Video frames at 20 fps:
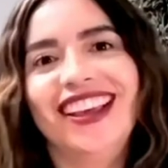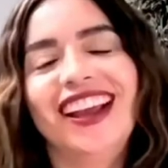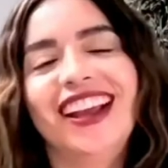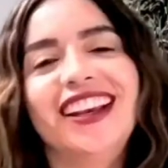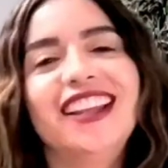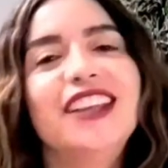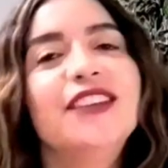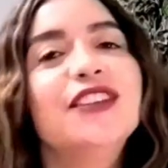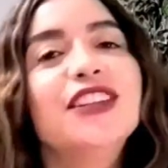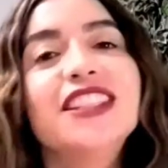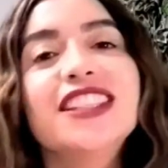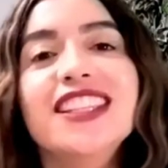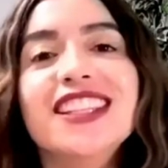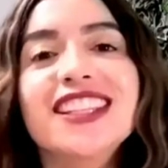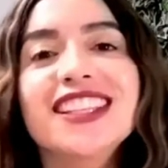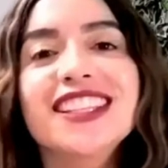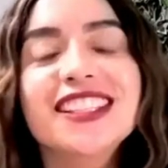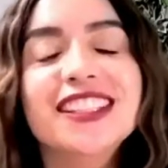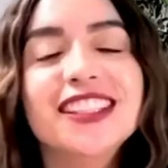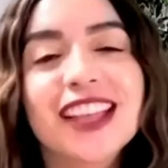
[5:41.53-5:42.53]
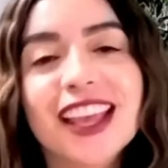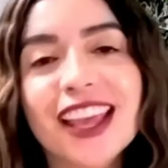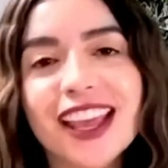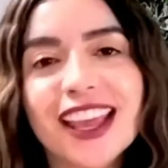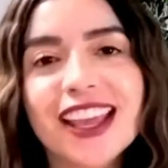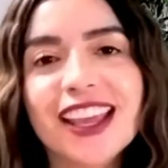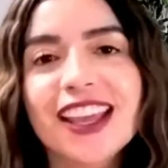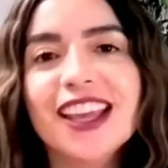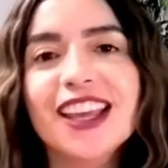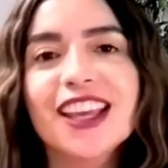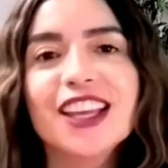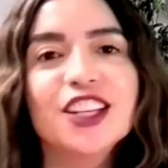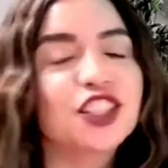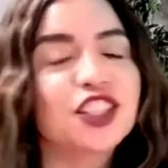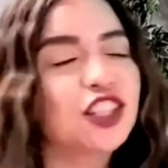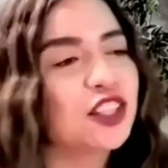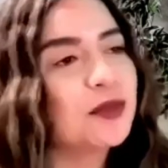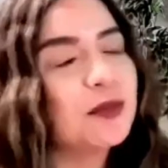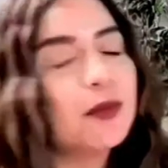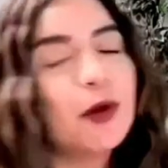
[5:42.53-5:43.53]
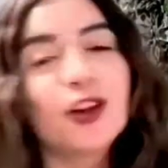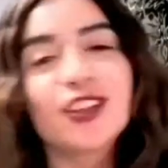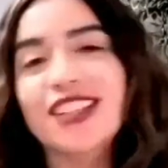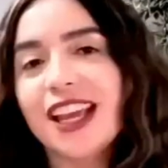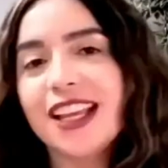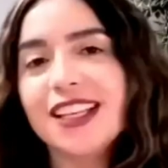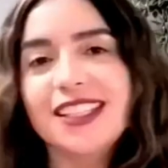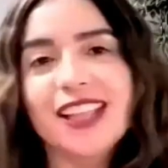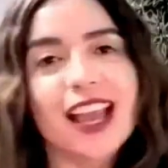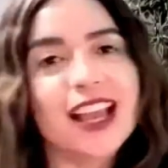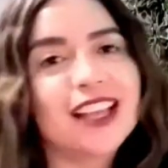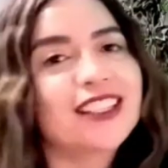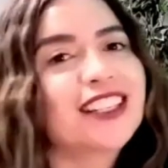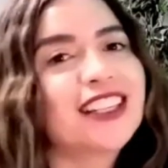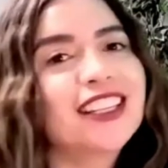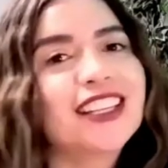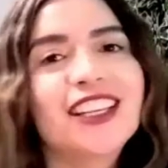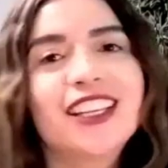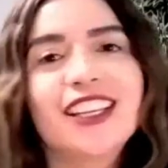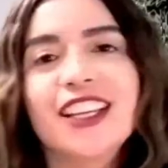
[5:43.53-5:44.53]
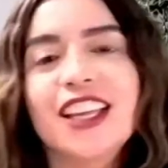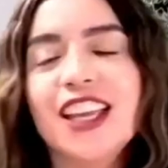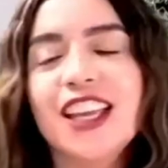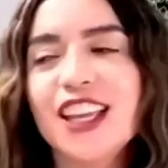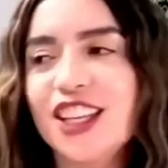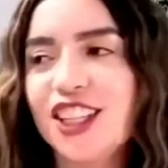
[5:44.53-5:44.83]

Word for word: And even to this day, she's multitasking.